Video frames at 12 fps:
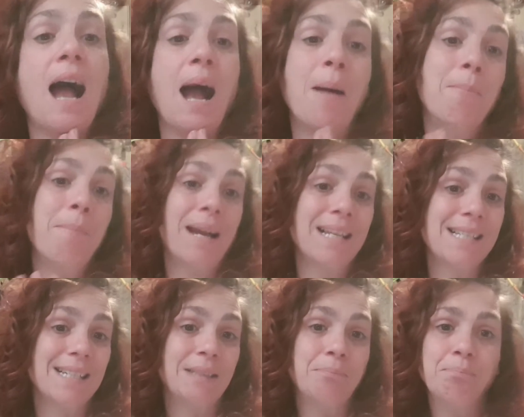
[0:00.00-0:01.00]

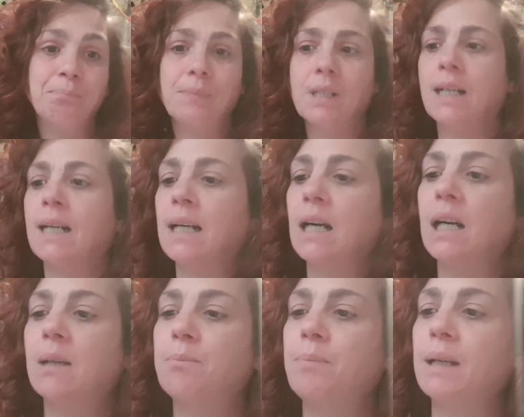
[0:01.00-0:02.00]
amazing,
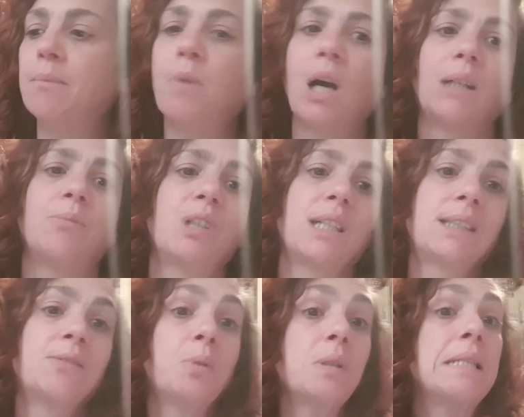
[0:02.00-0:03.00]
but my
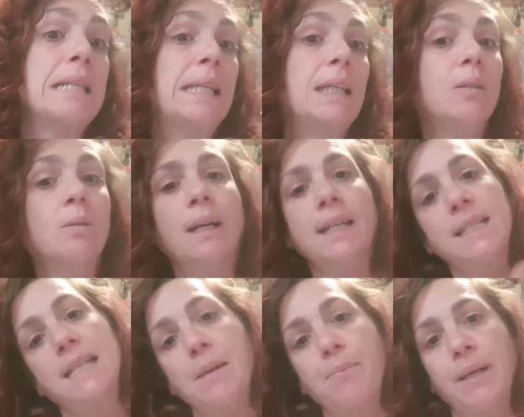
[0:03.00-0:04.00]
objective was to heal and to
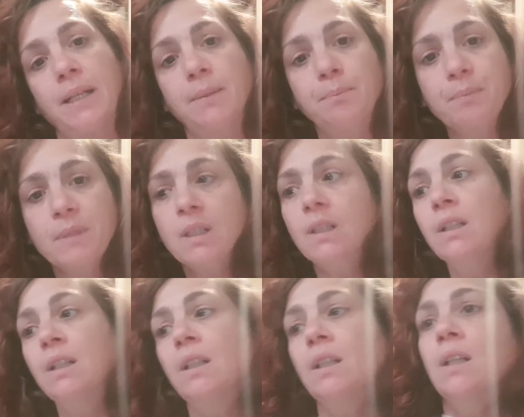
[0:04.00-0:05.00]
get better.
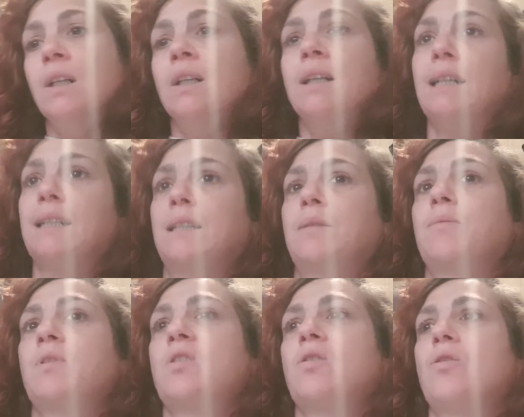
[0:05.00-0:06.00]

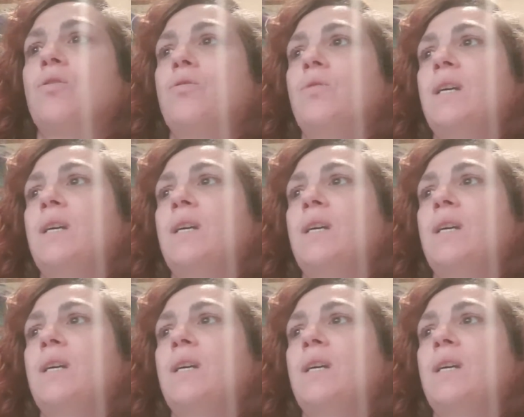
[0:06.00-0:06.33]
So